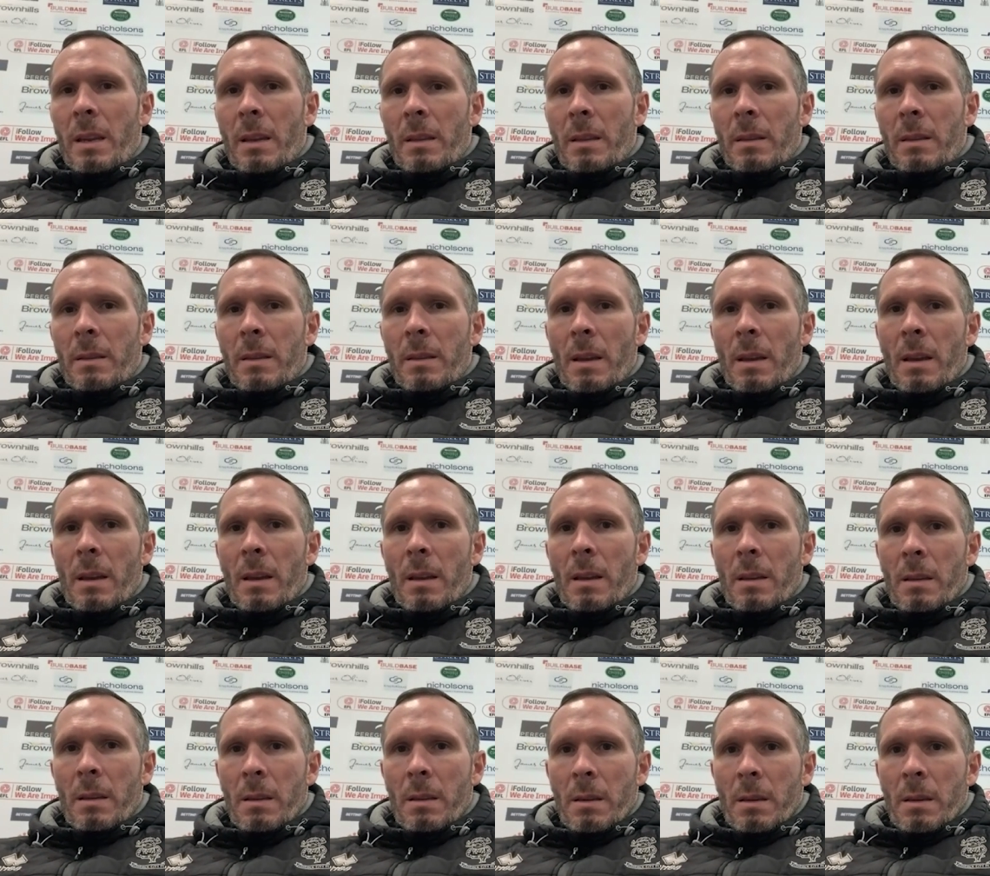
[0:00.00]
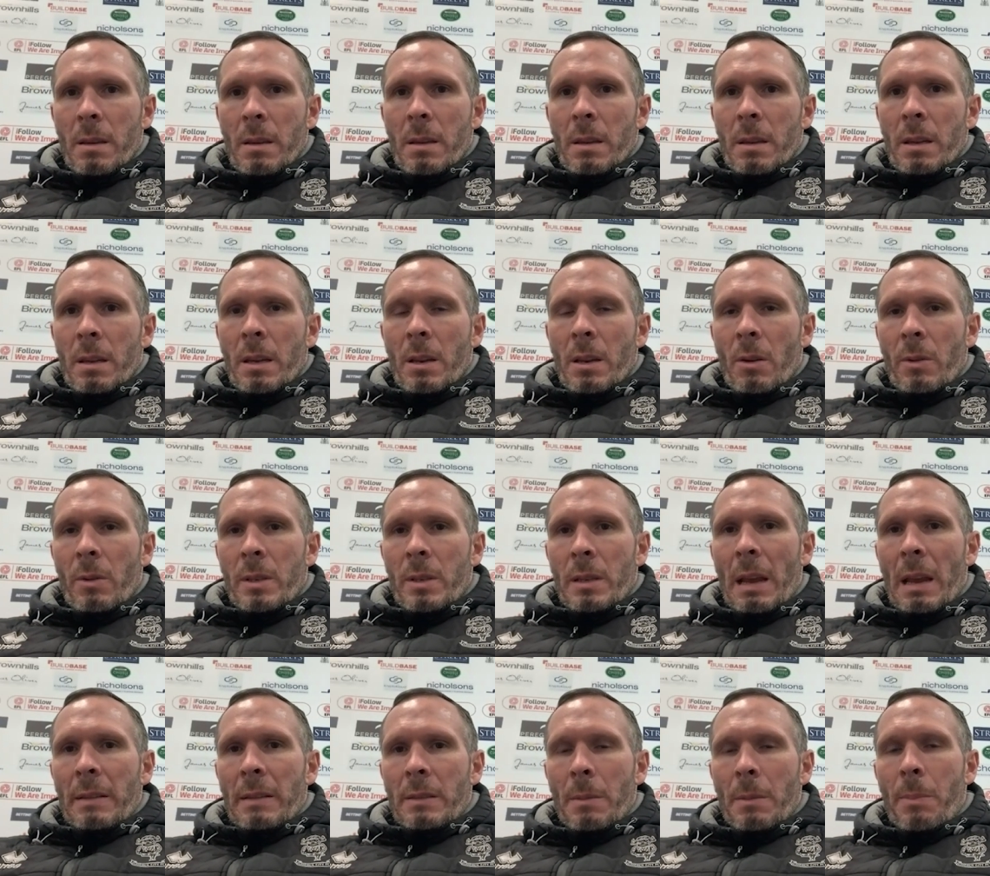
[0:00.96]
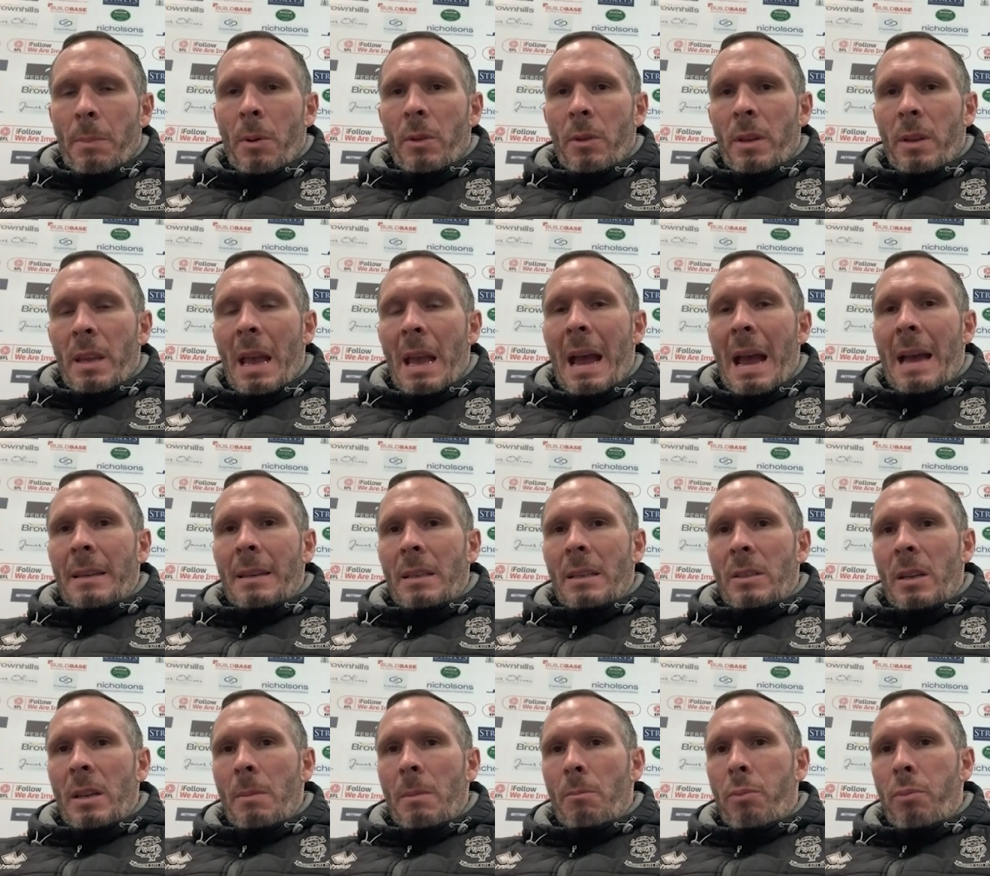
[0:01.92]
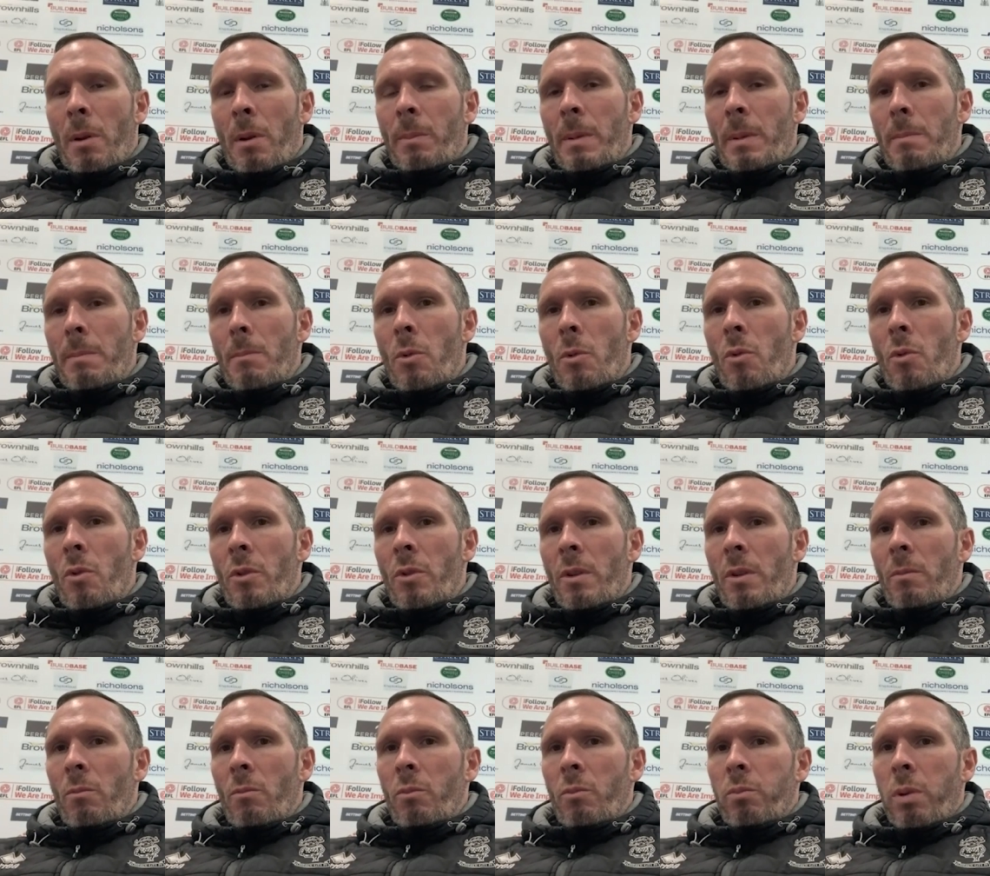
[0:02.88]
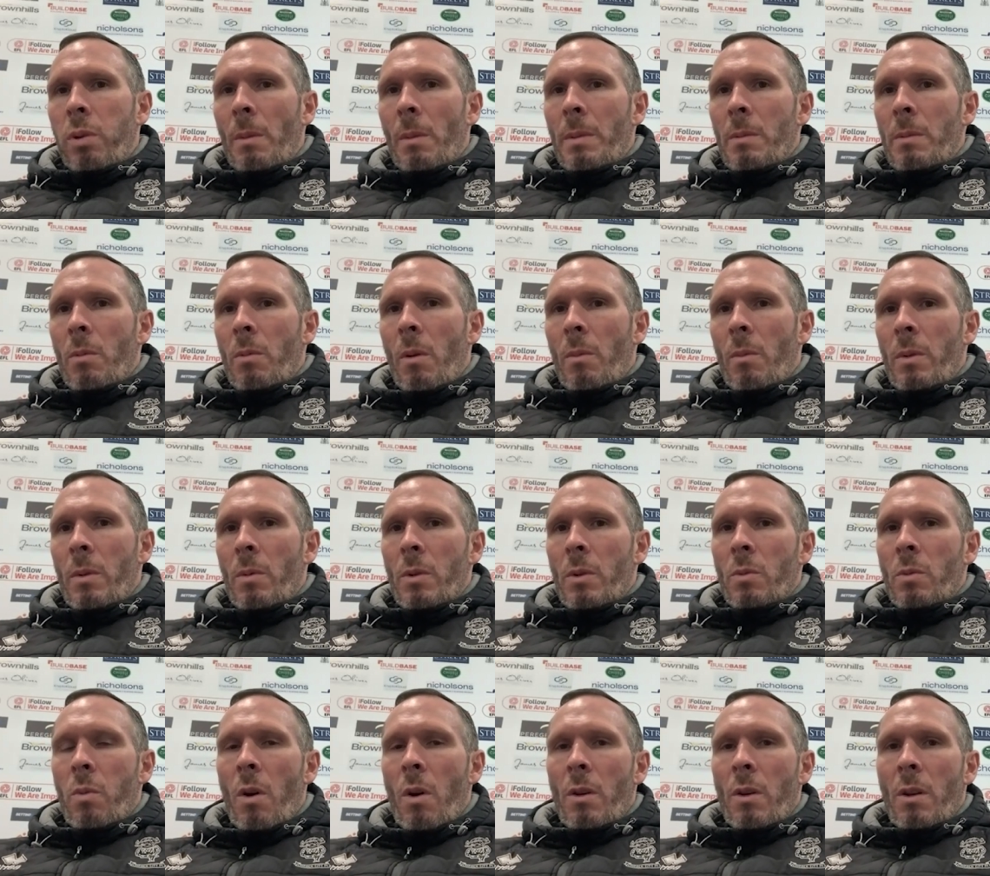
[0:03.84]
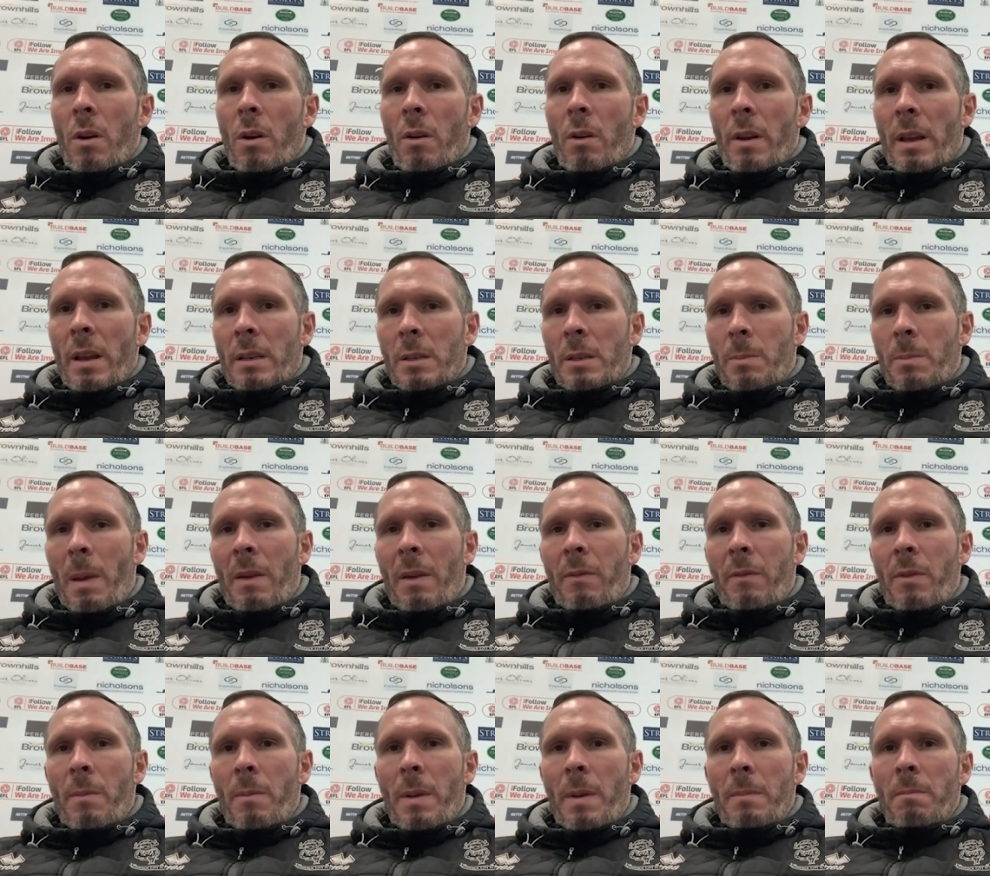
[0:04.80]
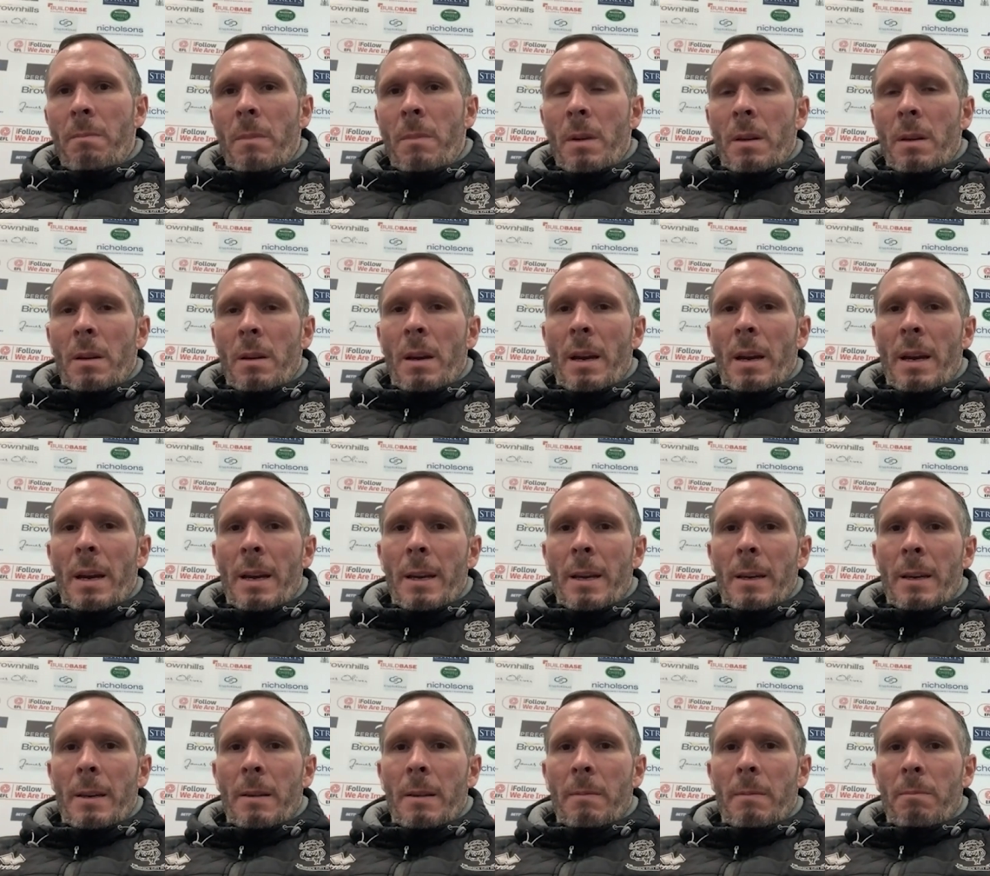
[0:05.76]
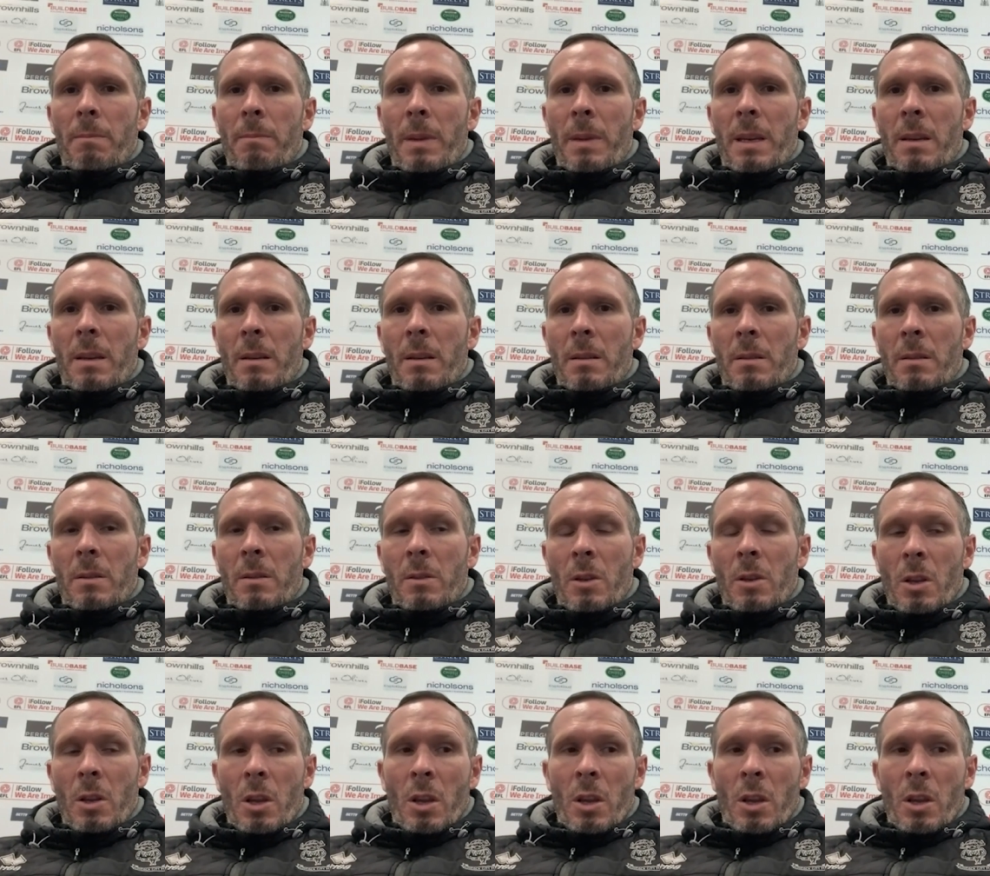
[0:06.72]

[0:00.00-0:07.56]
And, uh, you know, he's had to put the yardage in probably more than probably what we would want or expect from him um, because